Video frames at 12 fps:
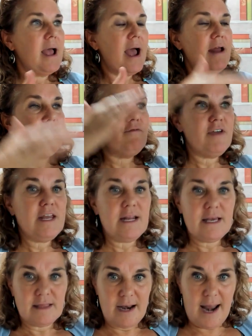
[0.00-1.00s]
and
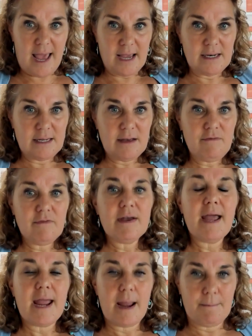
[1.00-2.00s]
feeding the negative
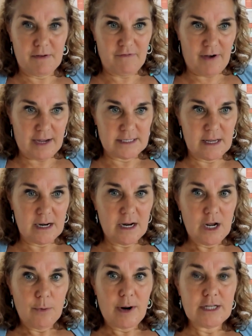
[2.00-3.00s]
amplifies it,
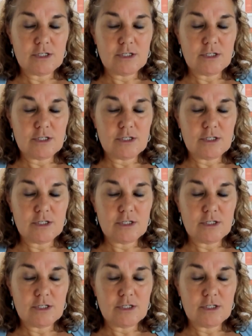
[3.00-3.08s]
right?